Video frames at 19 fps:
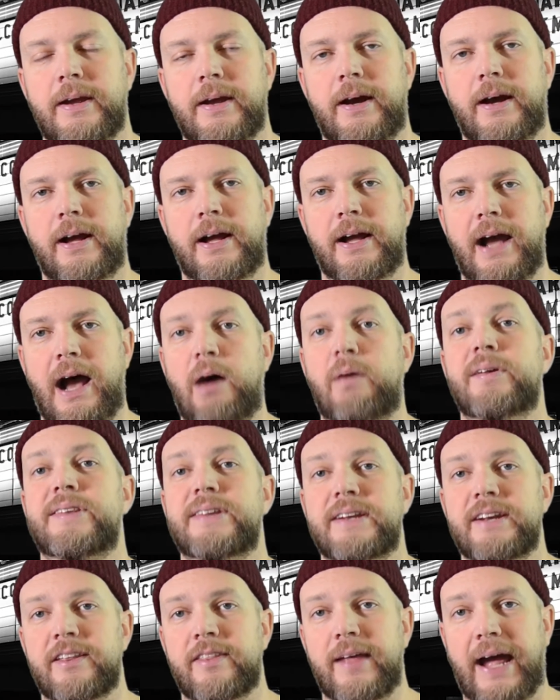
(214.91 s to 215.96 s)
I was
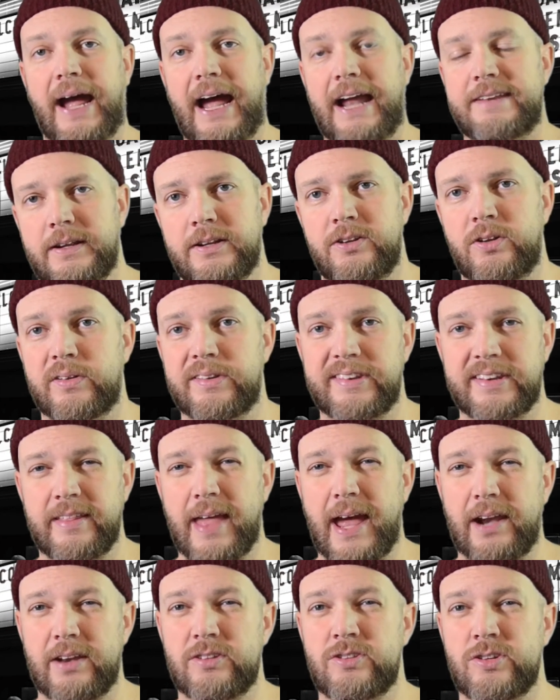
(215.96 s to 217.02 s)
into that. Don't see
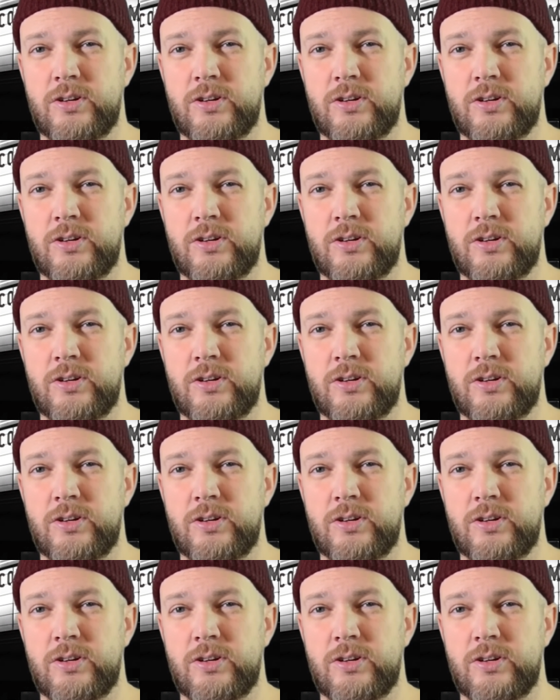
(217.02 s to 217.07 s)
that